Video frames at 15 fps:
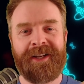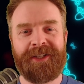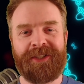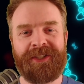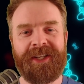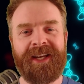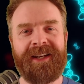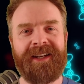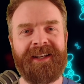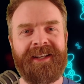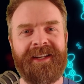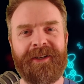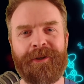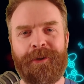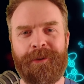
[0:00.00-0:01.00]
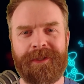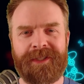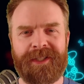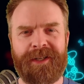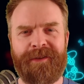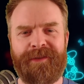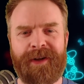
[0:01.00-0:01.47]
Shanna here, who
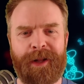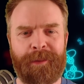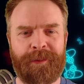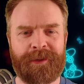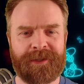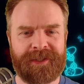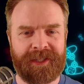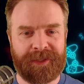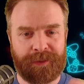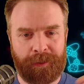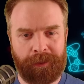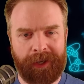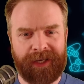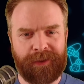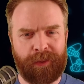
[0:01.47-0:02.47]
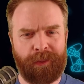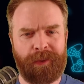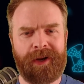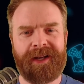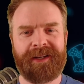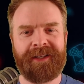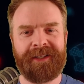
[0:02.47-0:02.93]
is a developer, says, "Wait,
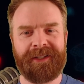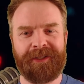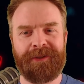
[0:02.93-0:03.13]
what?